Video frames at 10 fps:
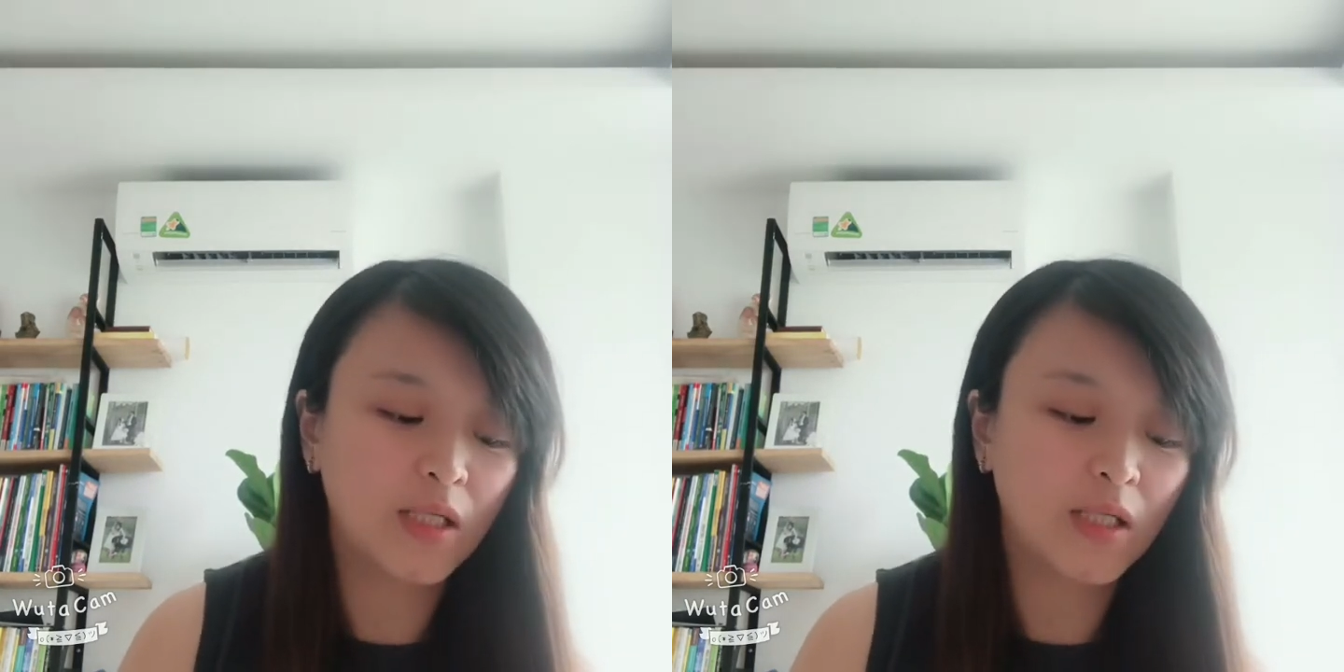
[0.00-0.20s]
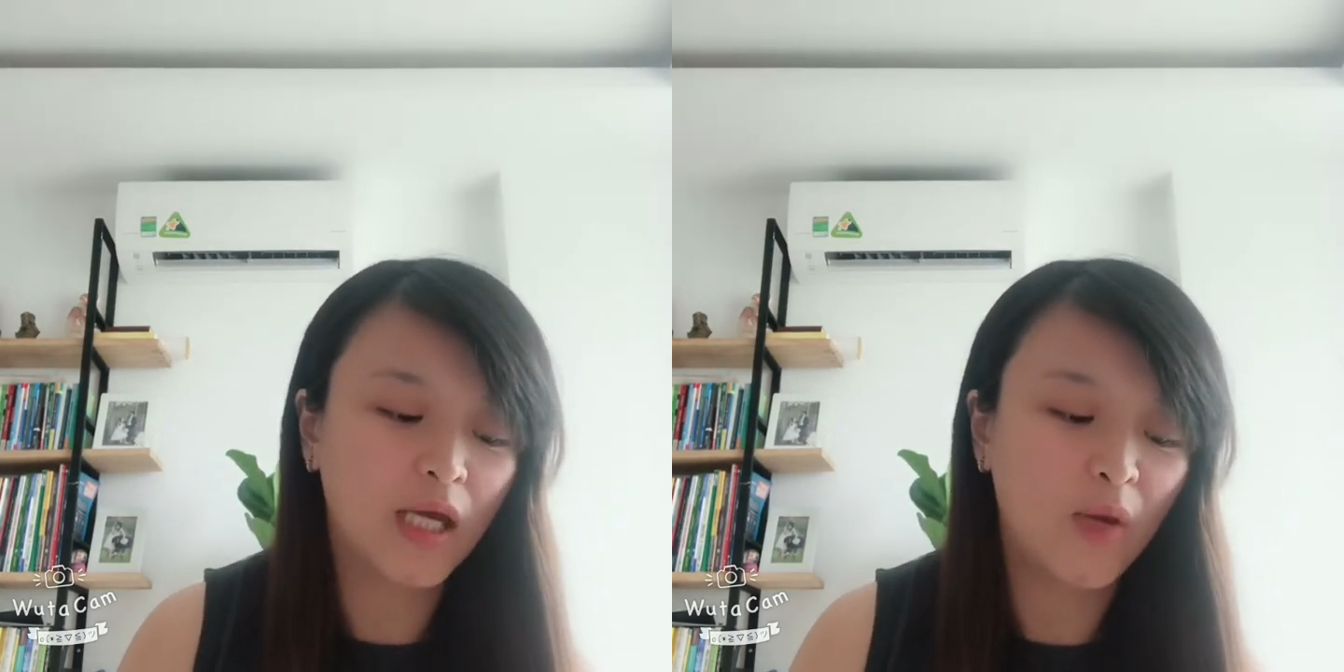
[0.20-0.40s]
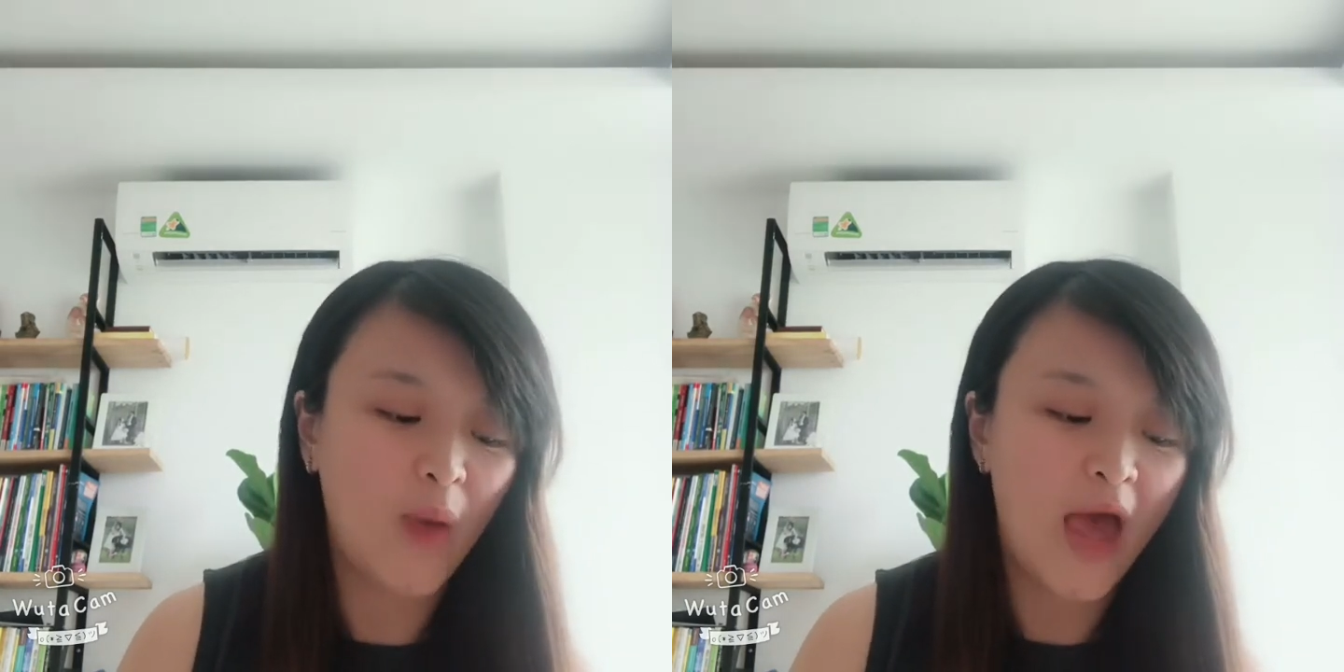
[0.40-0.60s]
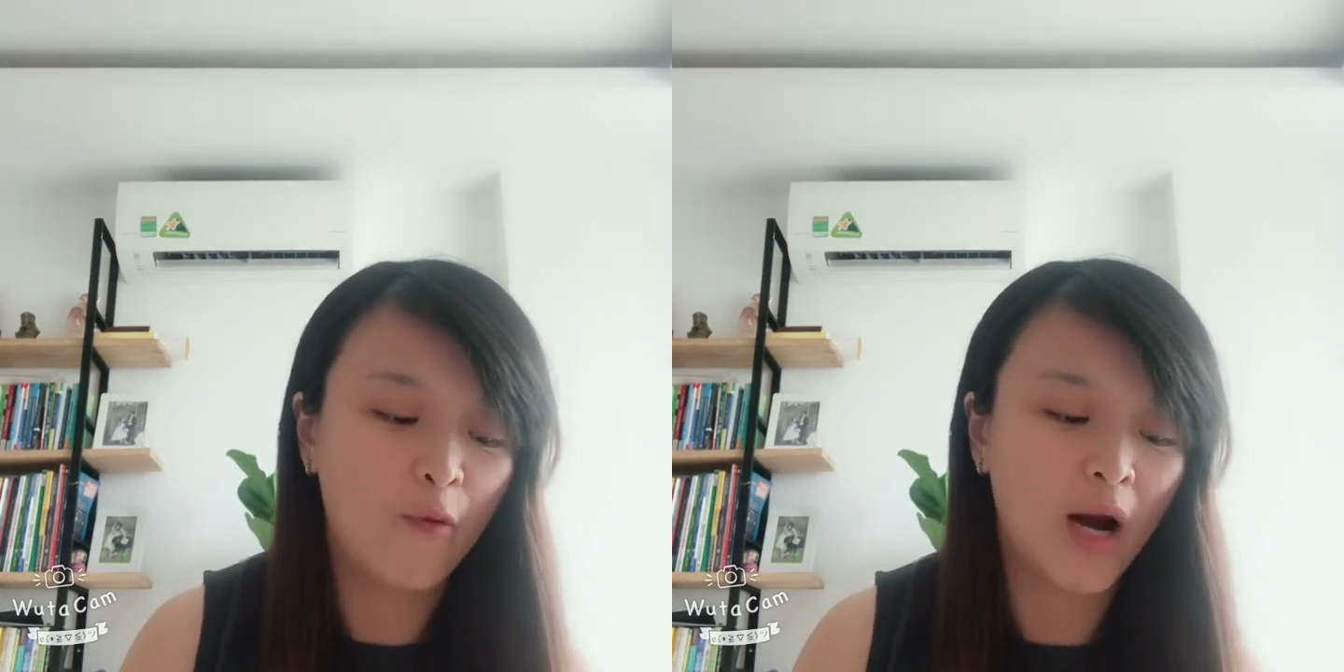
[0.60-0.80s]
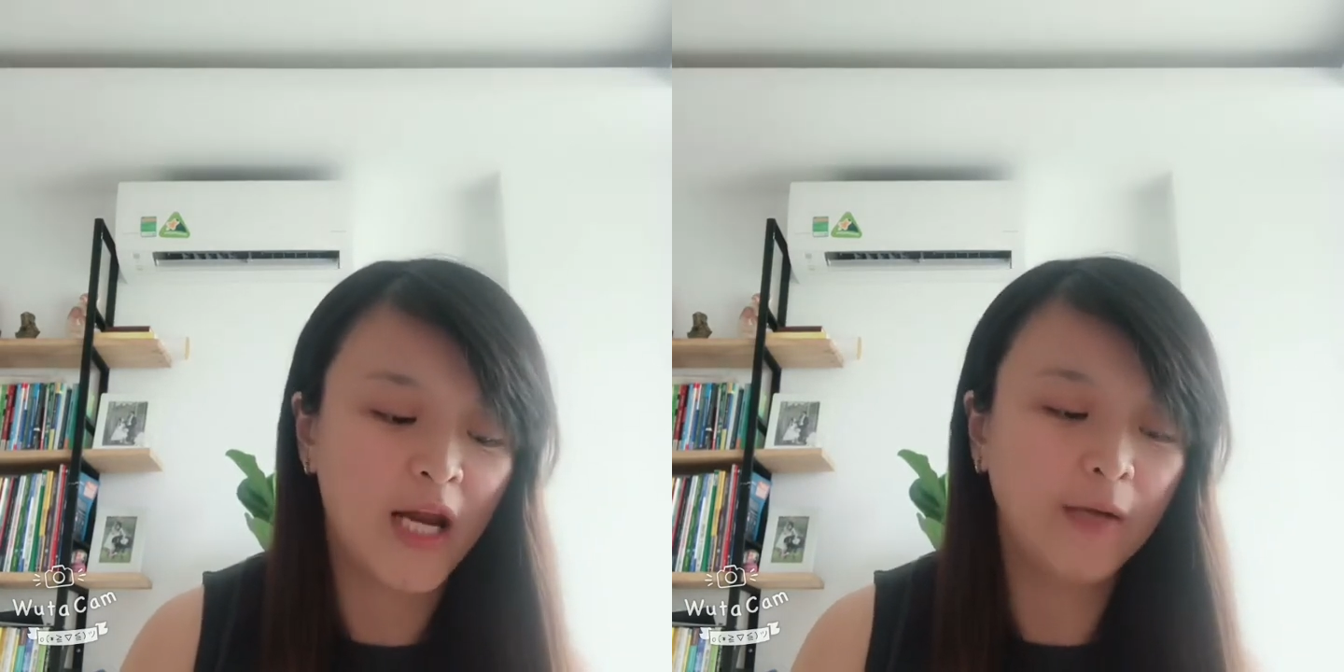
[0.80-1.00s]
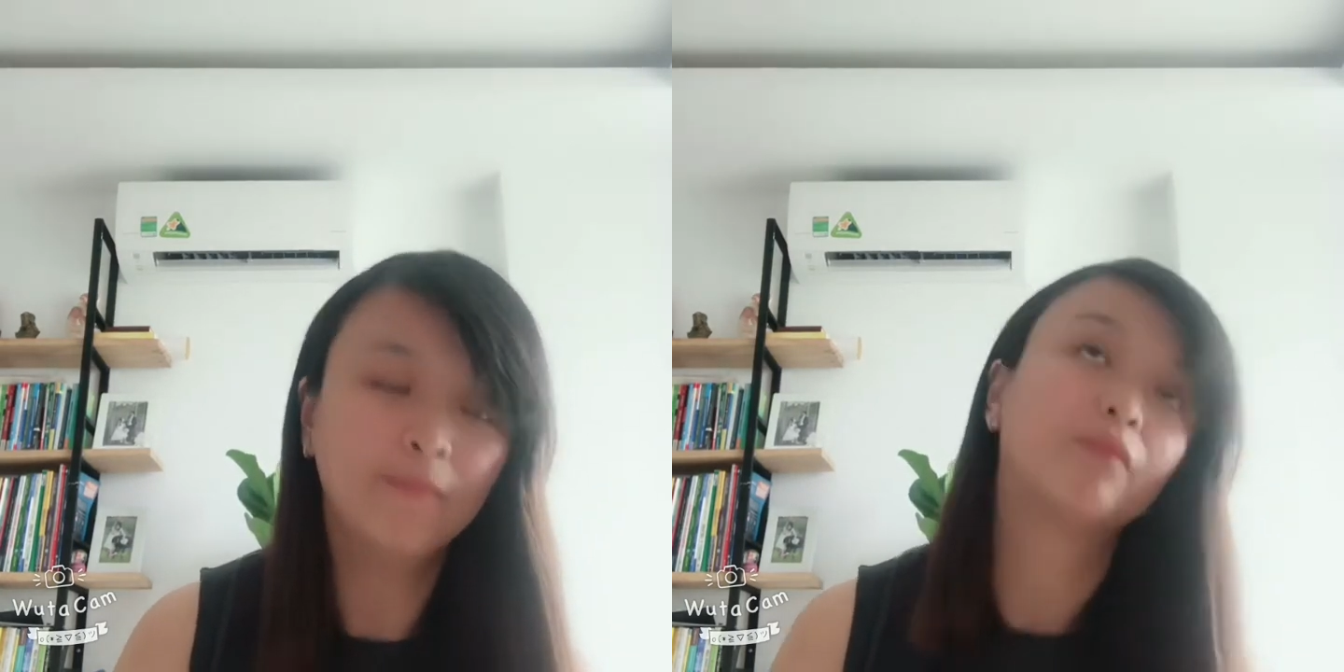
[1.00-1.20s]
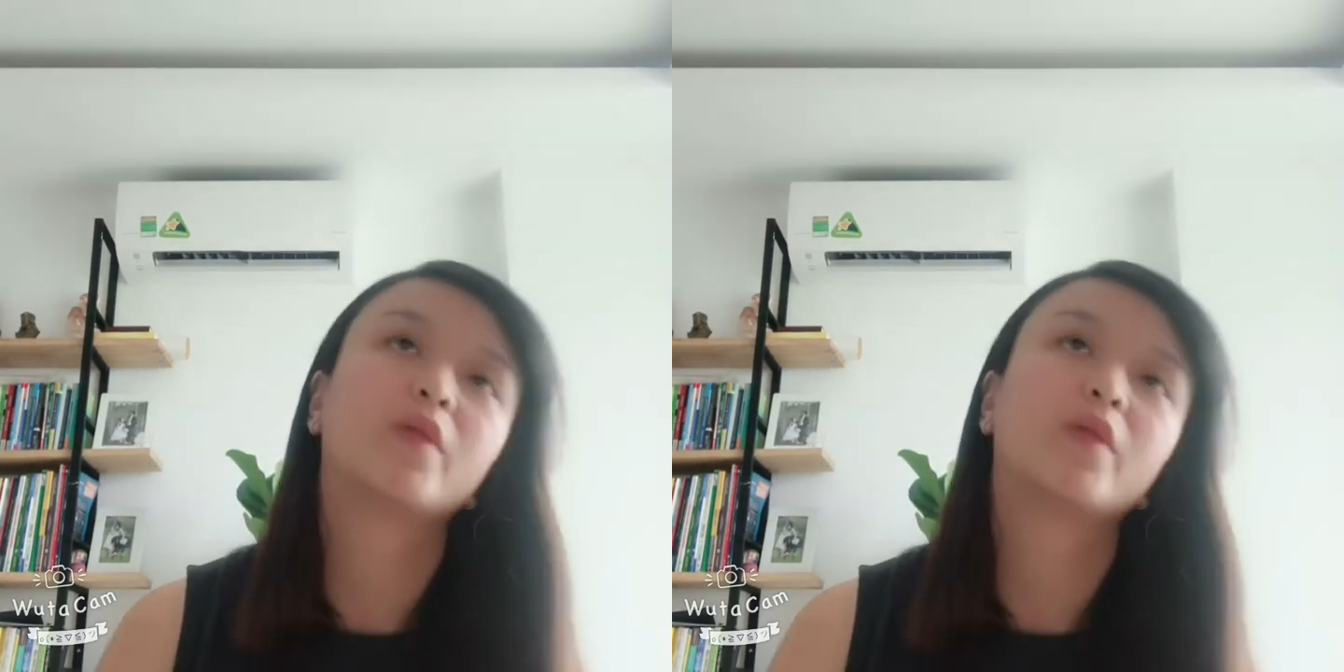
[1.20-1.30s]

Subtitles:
to keep handwriting?